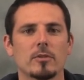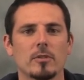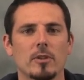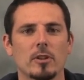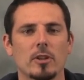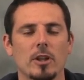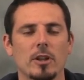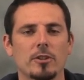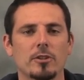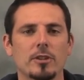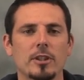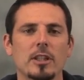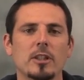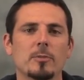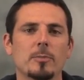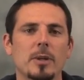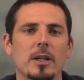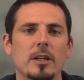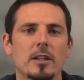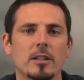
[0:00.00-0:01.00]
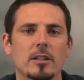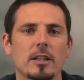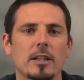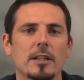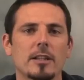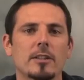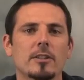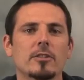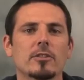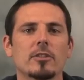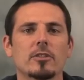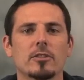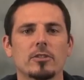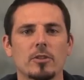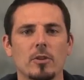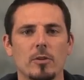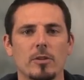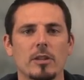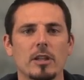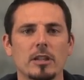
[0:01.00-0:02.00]
A lot of transparent layers
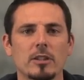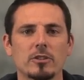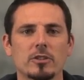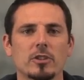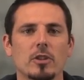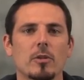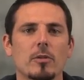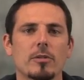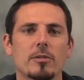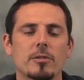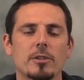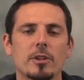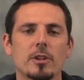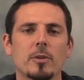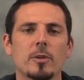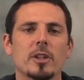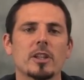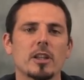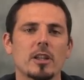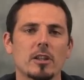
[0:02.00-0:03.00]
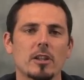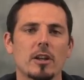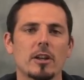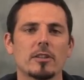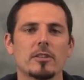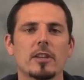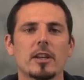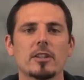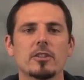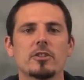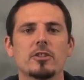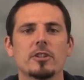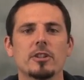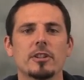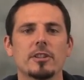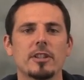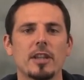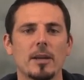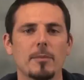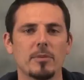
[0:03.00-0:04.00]
so things show through and you get a lot of texture
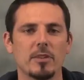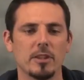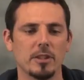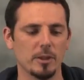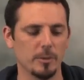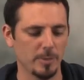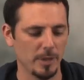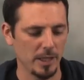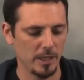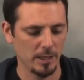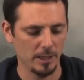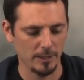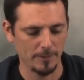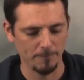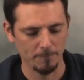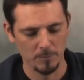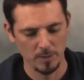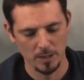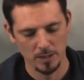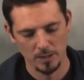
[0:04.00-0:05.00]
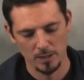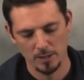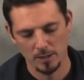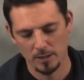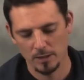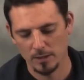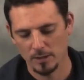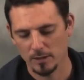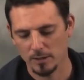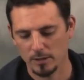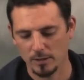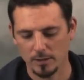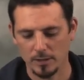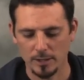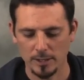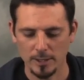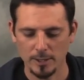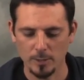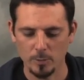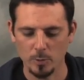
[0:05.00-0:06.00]
and depth in your painting.
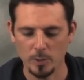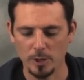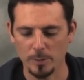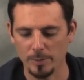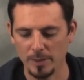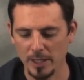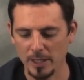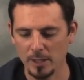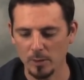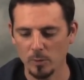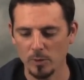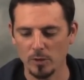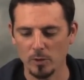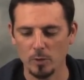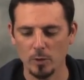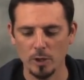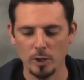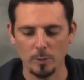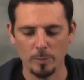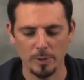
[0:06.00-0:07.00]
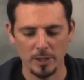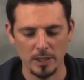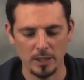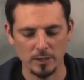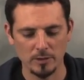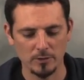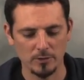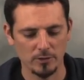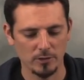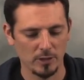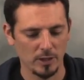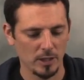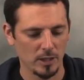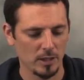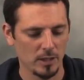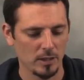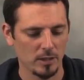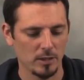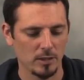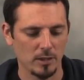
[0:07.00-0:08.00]
When you're painting with oil paints,
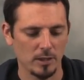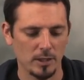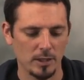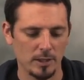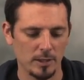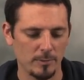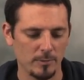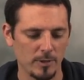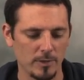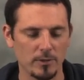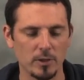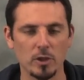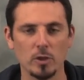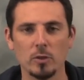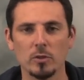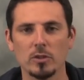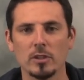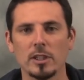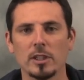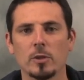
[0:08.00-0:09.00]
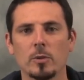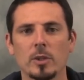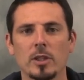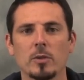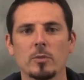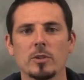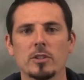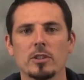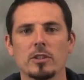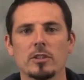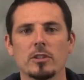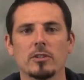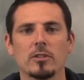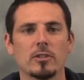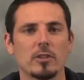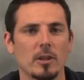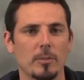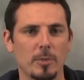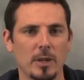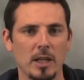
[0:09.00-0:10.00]
if you use liquin, which
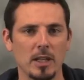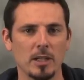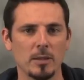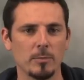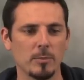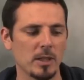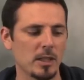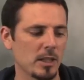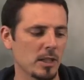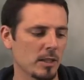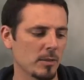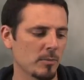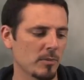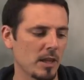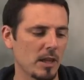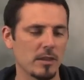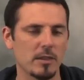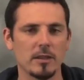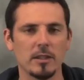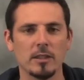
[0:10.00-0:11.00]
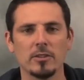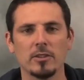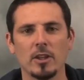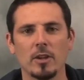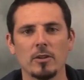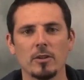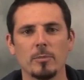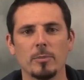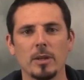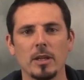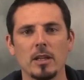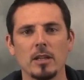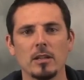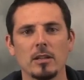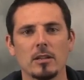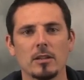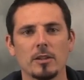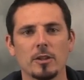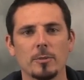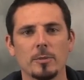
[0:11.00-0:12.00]
is a painting medium that thins out the
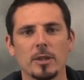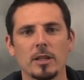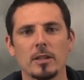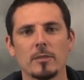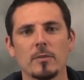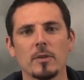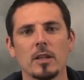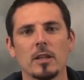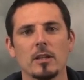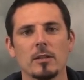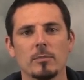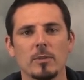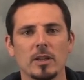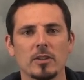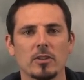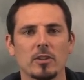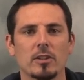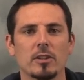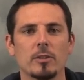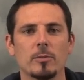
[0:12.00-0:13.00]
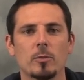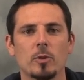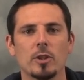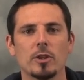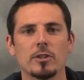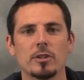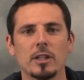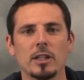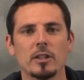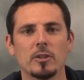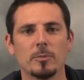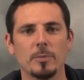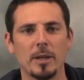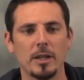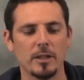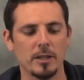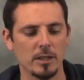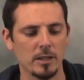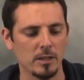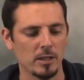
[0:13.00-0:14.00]
paint a little bit, makes it a little more
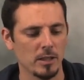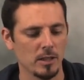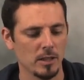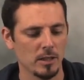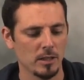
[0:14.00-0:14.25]
transparent,